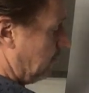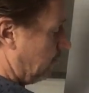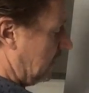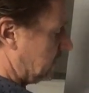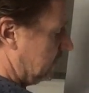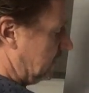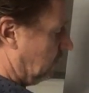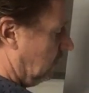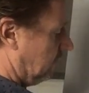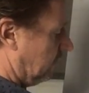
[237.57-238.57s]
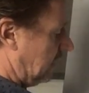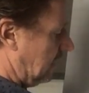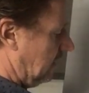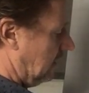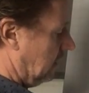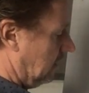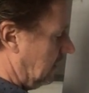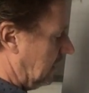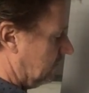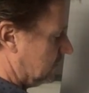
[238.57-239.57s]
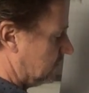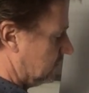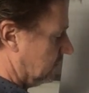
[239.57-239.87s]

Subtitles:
present in all of our lives is